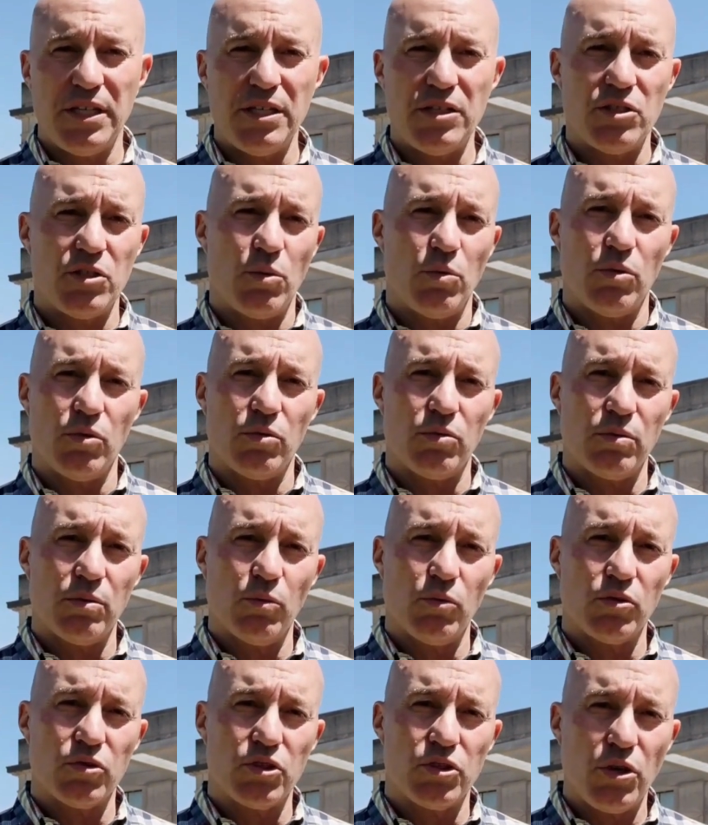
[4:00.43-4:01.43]
so we'll
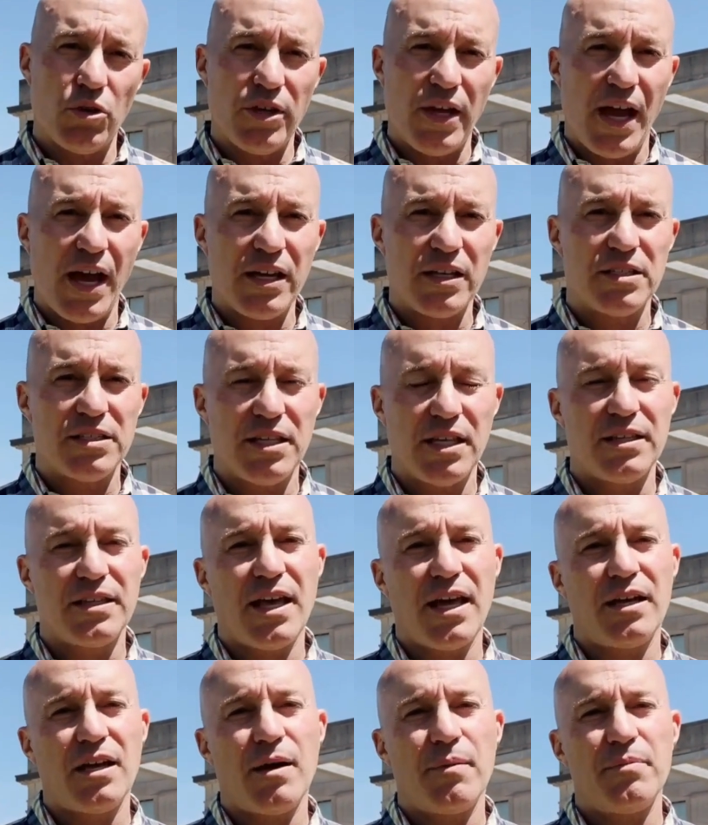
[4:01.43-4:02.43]
show you how to set that
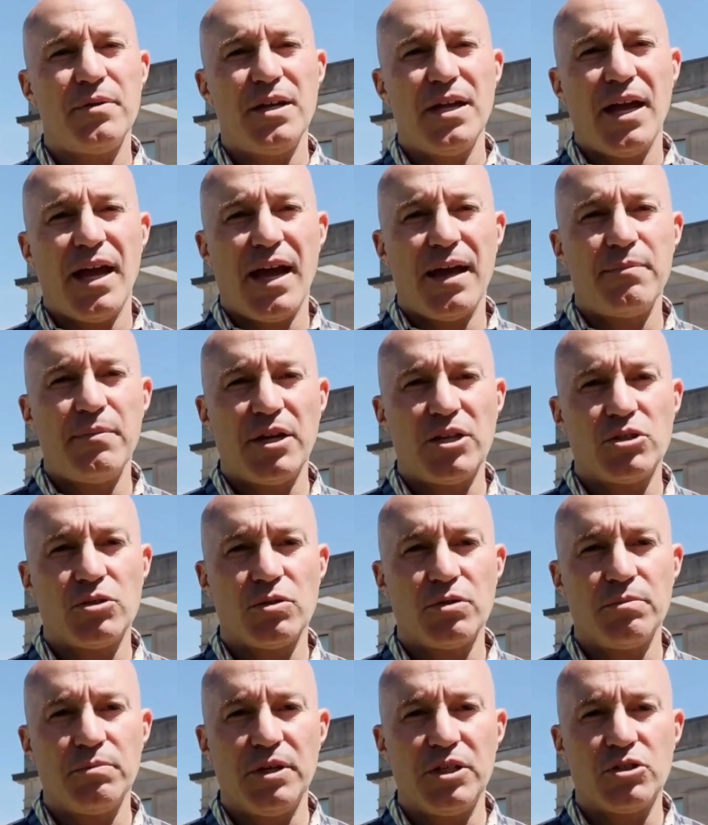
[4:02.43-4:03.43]
up and make sure it
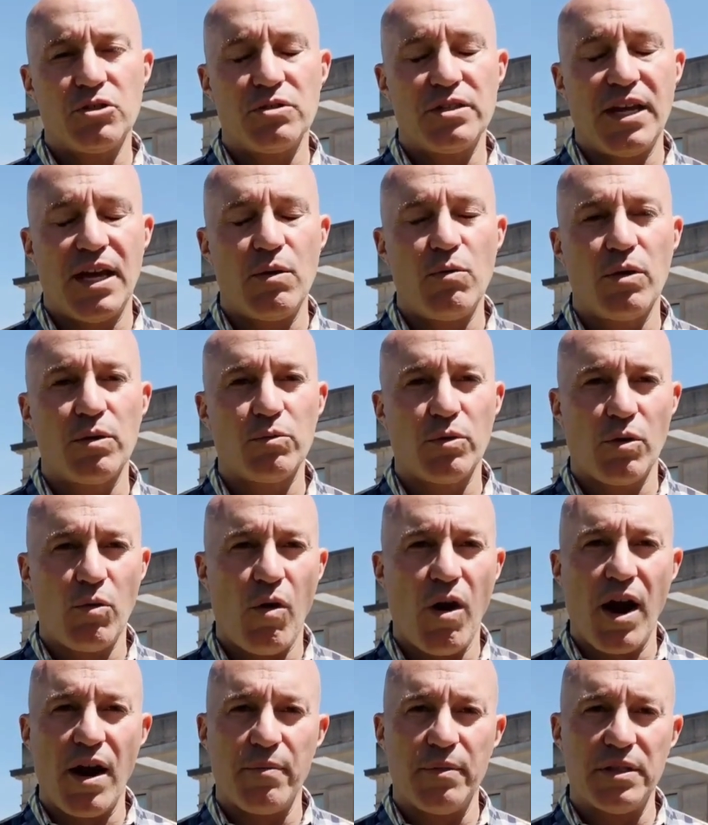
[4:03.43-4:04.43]
meets your day one
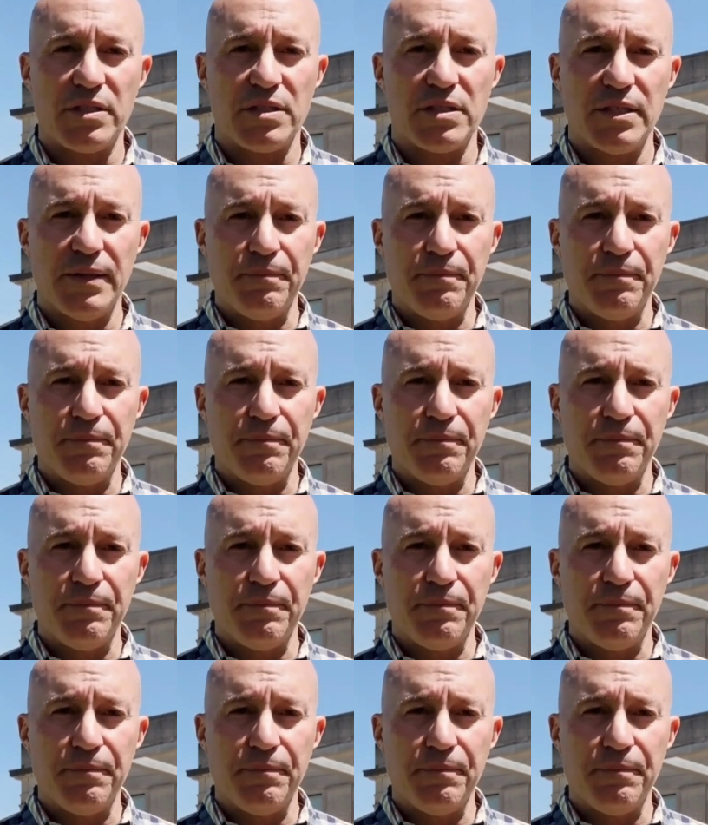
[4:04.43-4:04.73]
requirements.